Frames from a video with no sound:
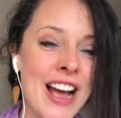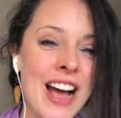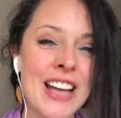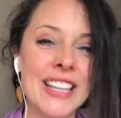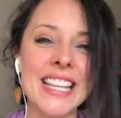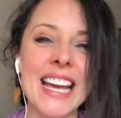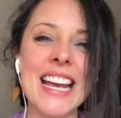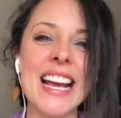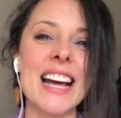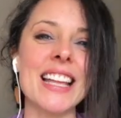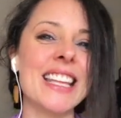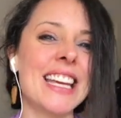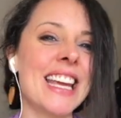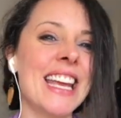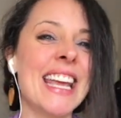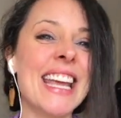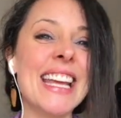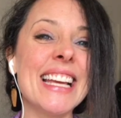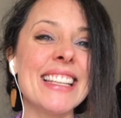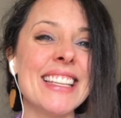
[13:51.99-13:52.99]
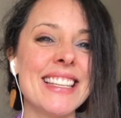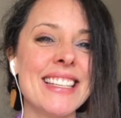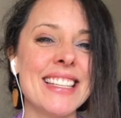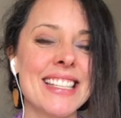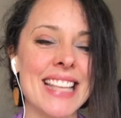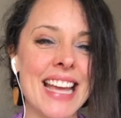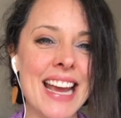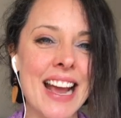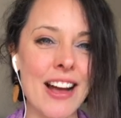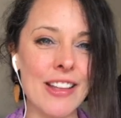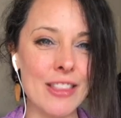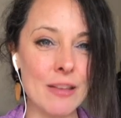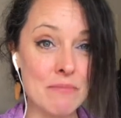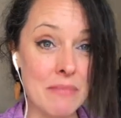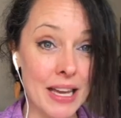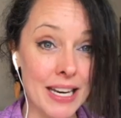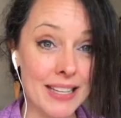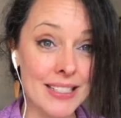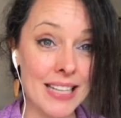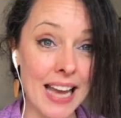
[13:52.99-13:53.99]
They are the healers, they are the
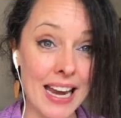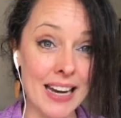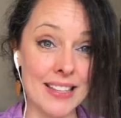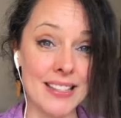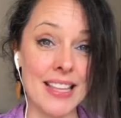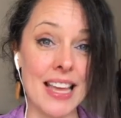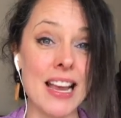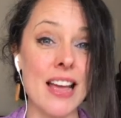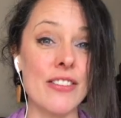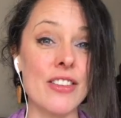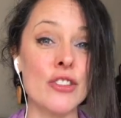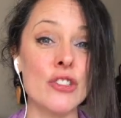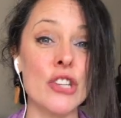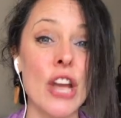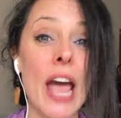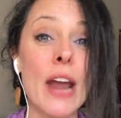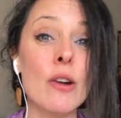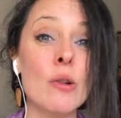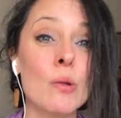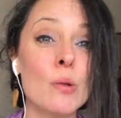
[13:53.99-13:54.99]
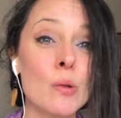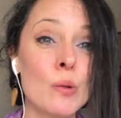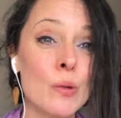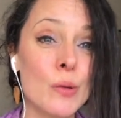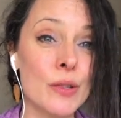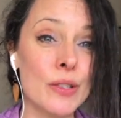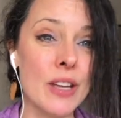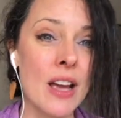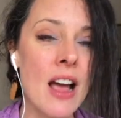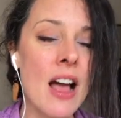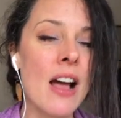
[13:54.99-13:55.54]
meditators, they are the channels,